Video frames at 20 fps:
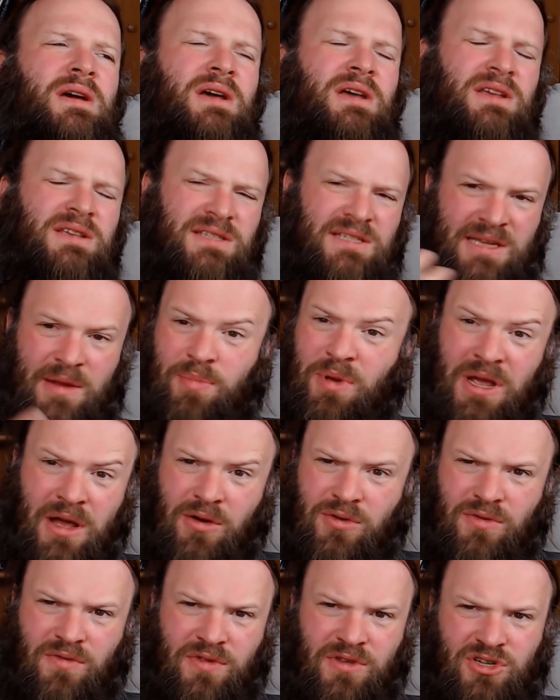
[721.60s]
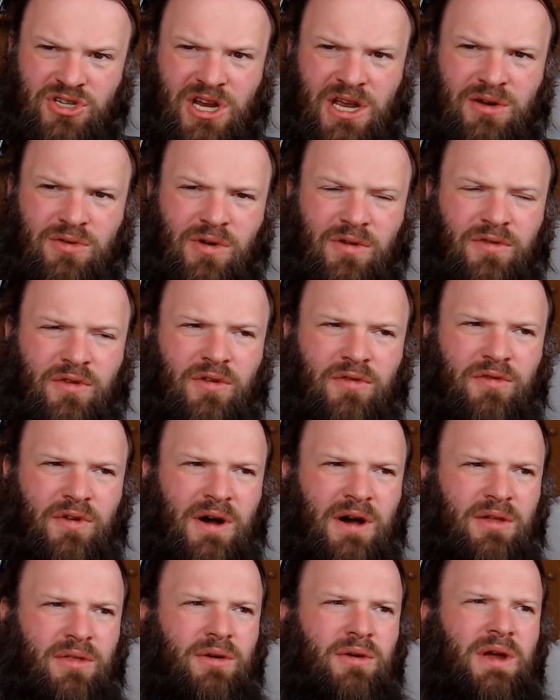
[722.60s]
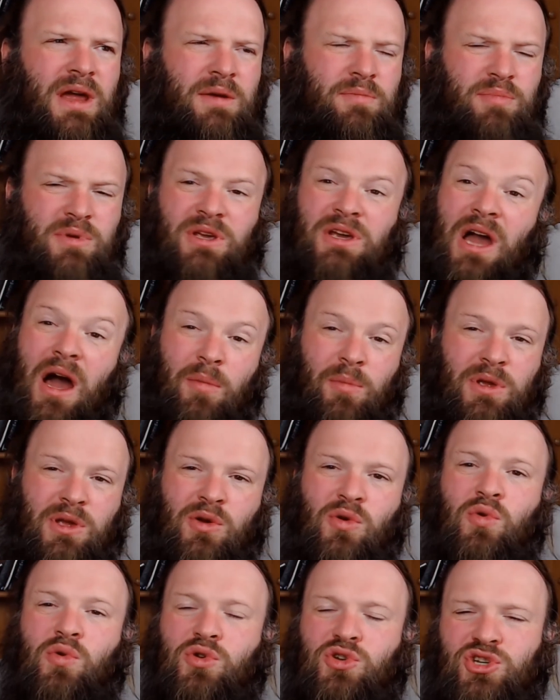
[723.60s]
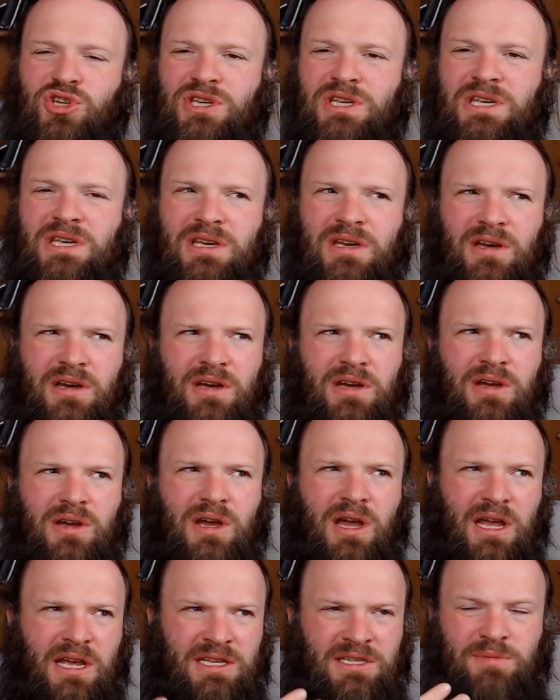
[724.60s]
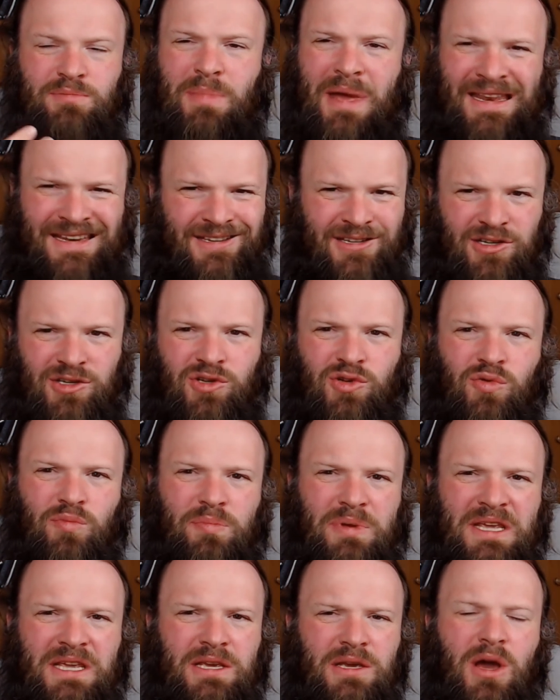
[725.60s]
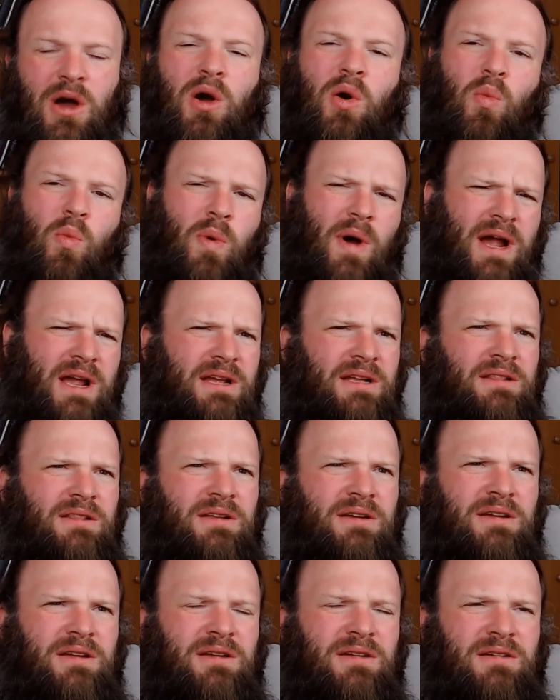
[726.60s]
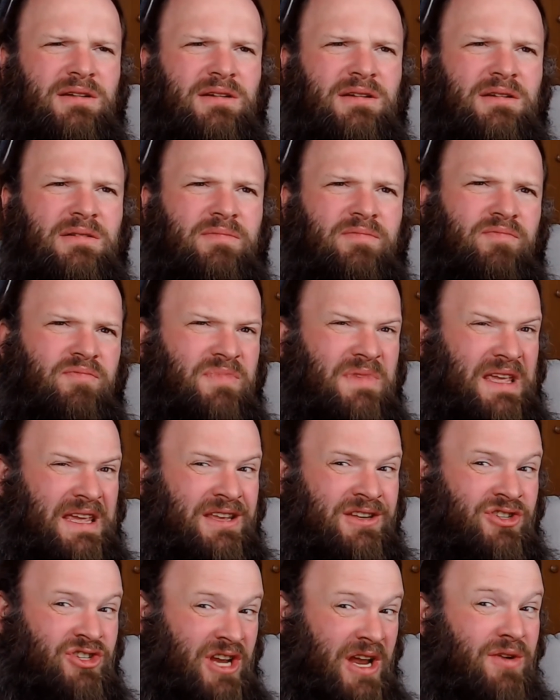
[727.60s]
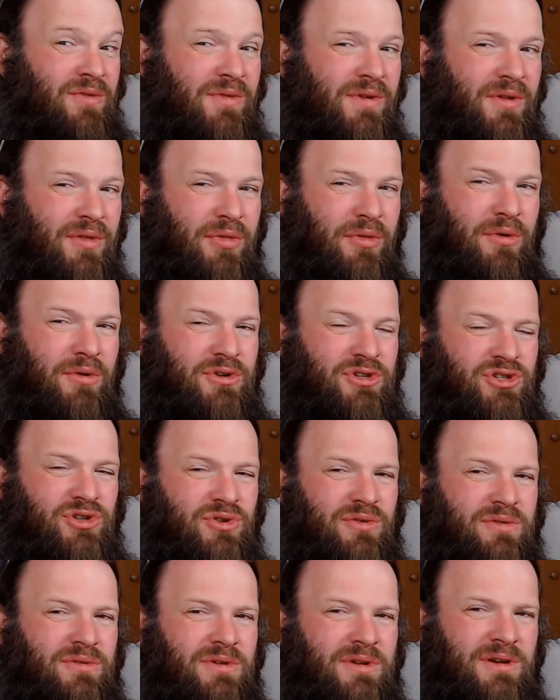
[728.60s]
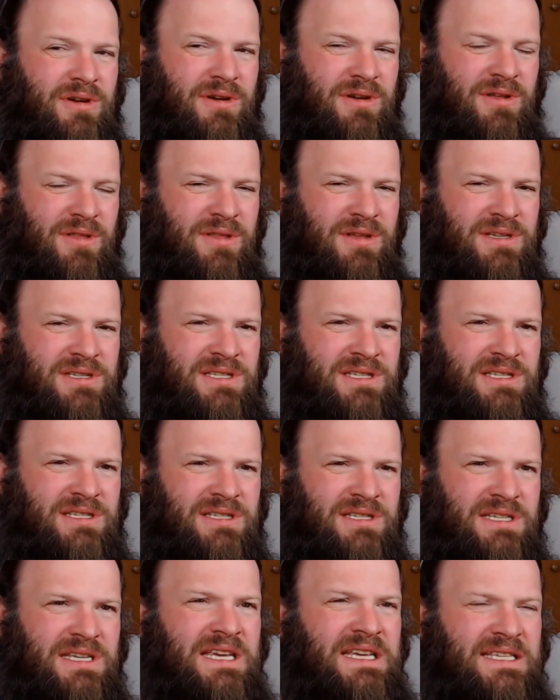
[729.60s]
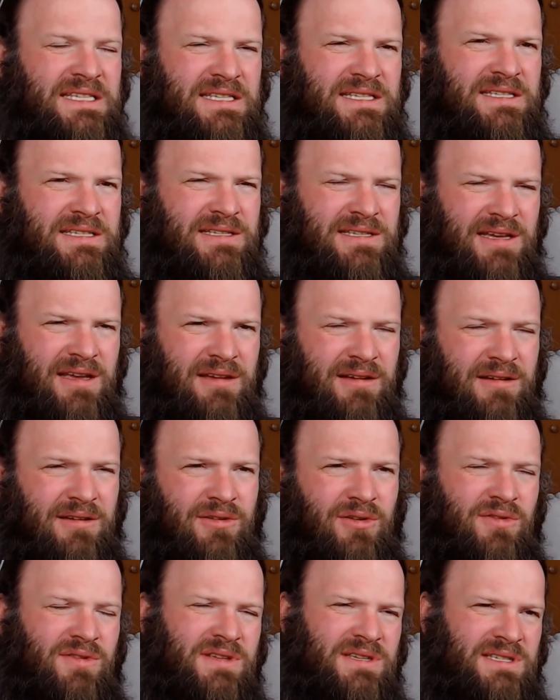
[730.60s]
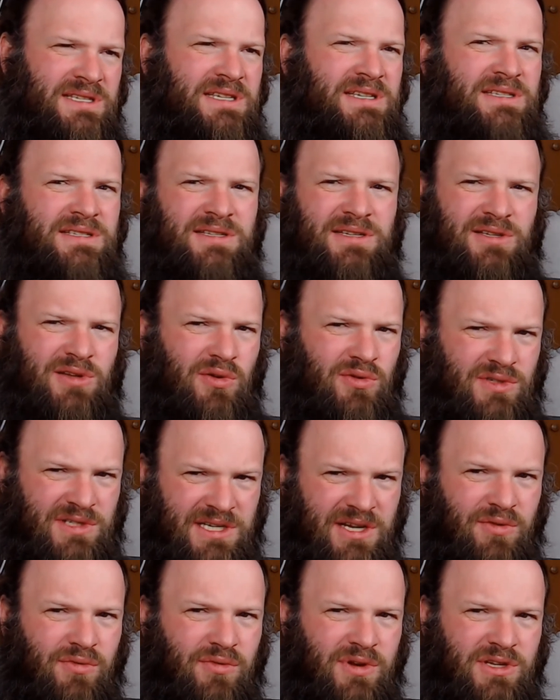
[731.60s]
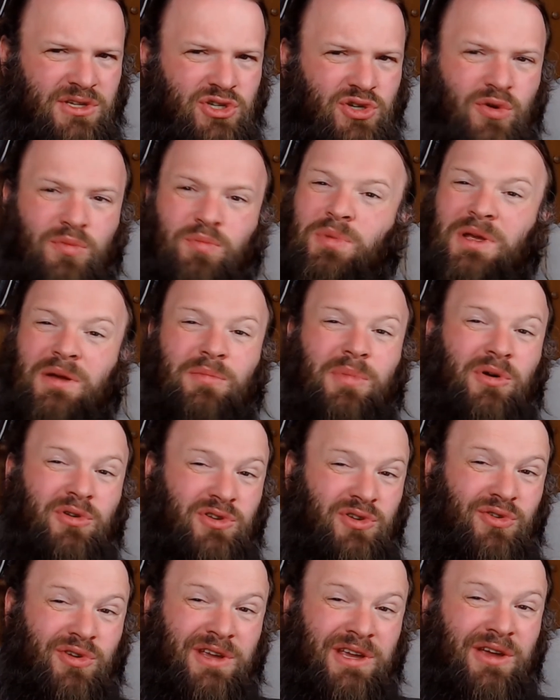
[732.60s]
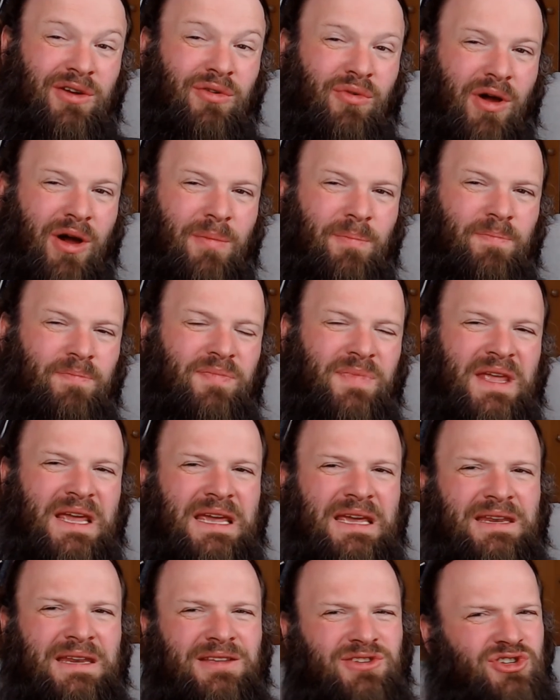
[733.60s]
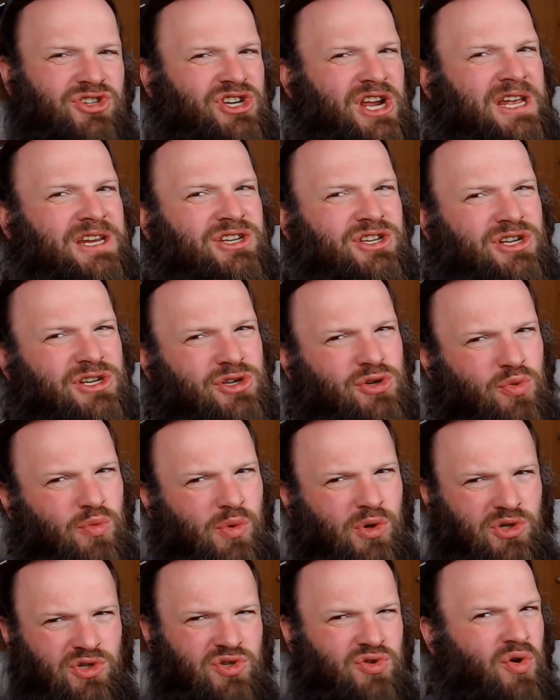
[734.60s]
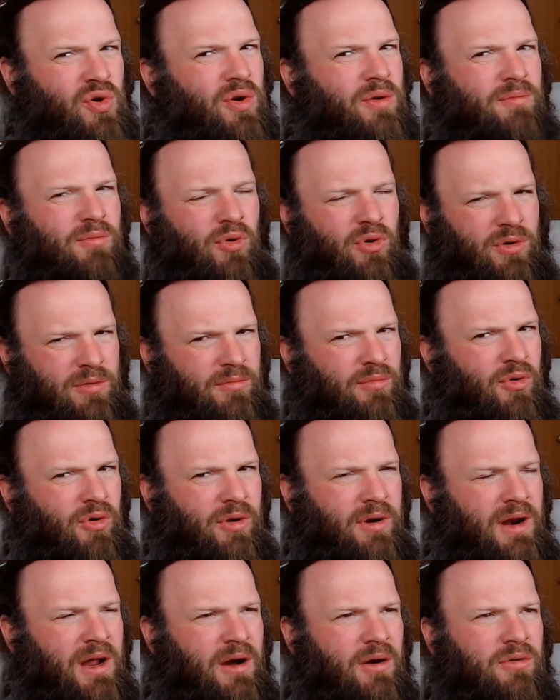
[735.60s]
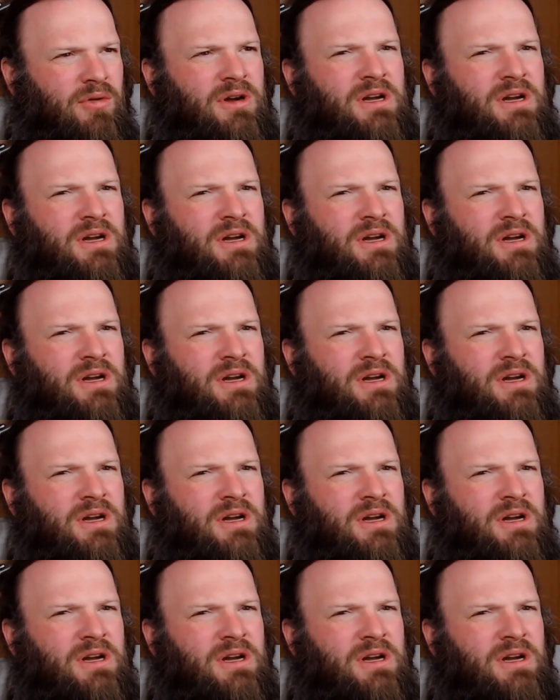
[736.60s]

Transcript: stepping out of the shadow of her father and becoming who she is meant to be. While in general, I thought this season, not the season, this whole series should be about Yukihira, it is changing towards her more and more now.